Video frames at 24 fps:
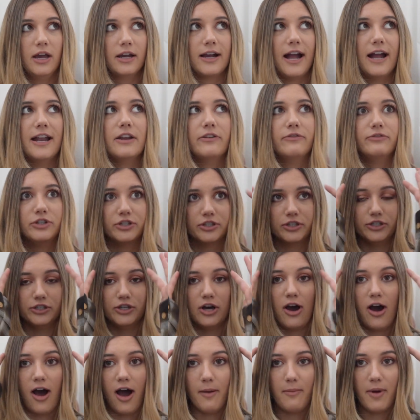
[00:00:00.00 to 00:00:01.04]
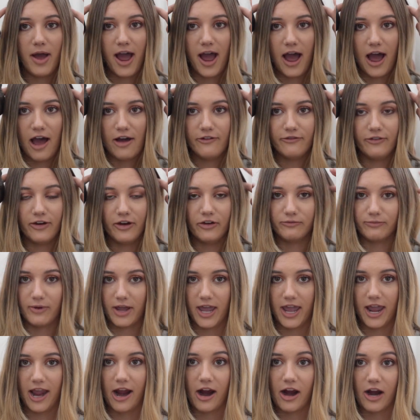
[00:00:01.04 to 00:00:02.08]
kind of just the top half of my
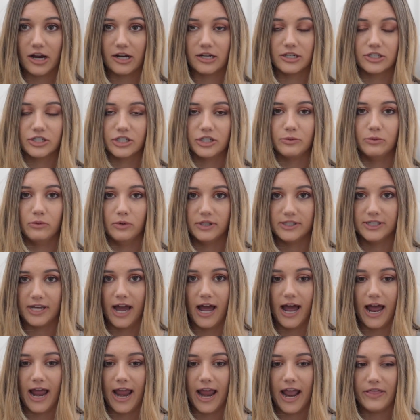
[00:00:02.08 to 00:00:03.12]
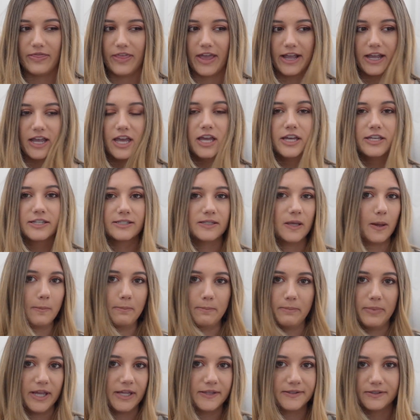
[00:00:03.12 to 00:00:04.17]
hair she will dye and like
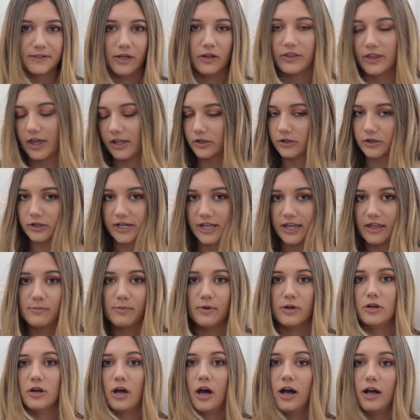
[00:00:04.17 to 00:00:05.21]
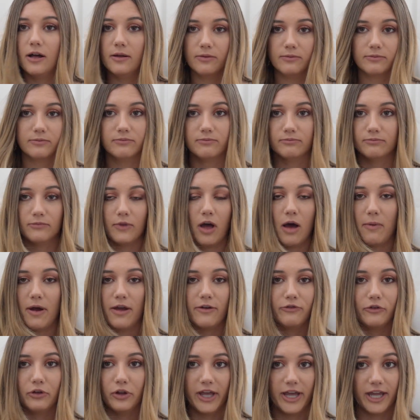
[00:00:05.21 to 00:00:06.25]
some bits on the underneath, but not my
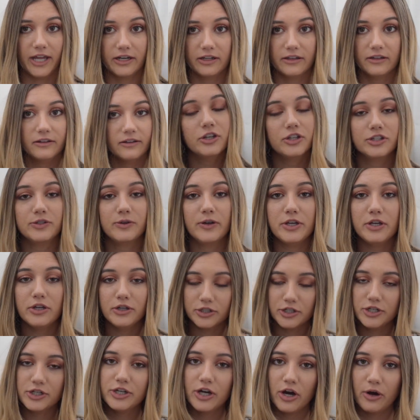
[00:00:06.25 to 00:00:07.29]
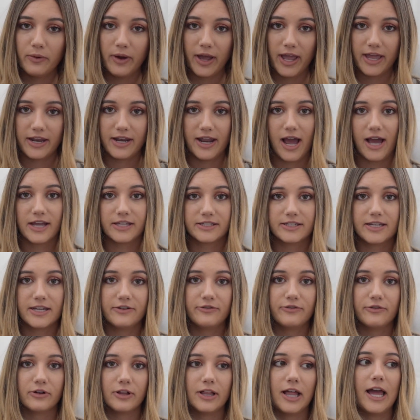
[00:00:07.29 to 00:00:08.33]
full head. So I usually go in
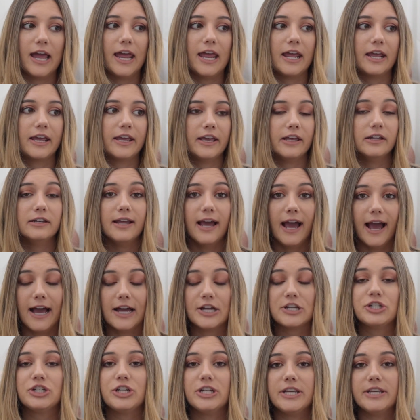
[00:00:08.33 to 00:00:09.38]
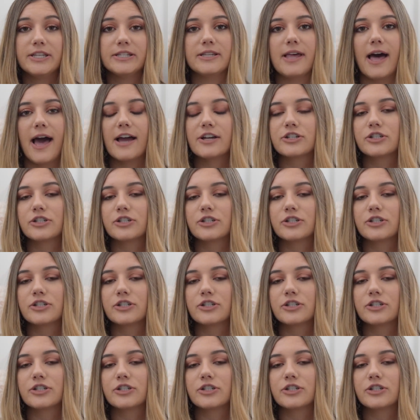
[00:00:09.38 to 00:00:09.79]
asking for like an ashy /